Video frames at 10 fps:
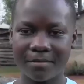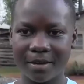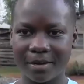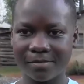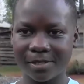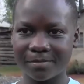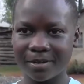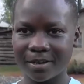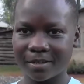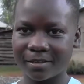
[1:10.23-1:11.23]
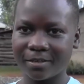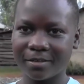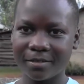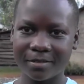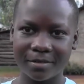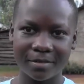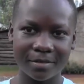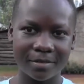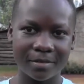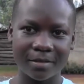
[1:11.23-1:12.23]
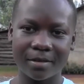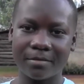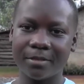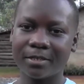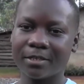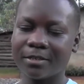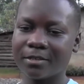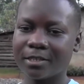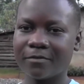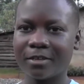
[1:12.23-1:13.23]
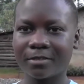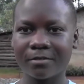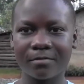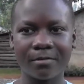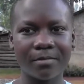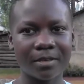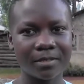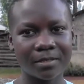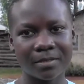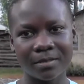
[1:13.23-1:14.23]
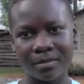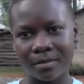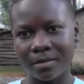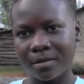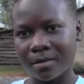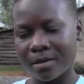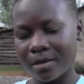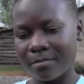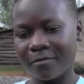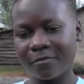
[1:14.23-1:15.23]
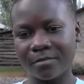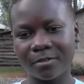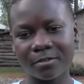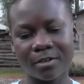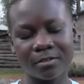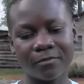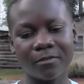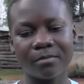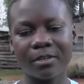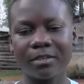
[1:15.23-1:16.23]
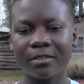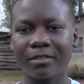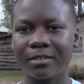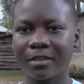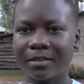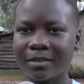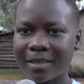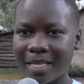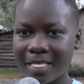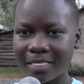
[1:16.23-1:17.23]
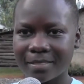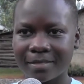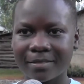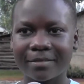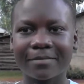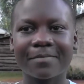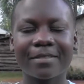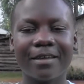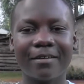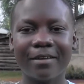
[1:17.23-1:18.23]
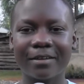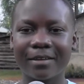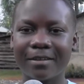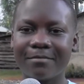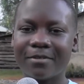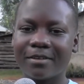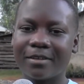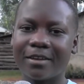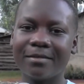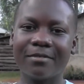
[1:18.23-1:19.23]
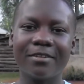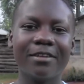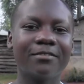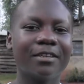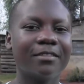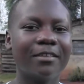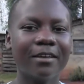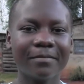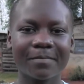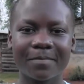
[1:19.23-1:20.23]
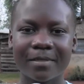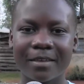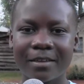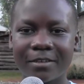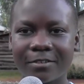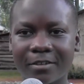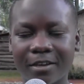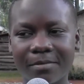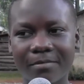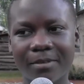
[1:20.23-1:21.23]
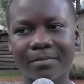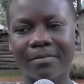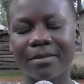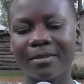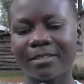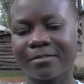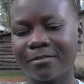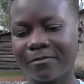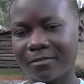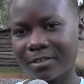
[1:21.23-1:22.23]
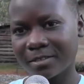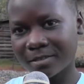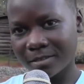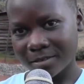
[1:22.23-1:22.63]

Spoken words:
My name is Mary Akin. I'm in St. Joseph High School, Mumias. I'm in Form 2 going to Form 3 next year. I'd like anybody outside there to help me pay my school fees.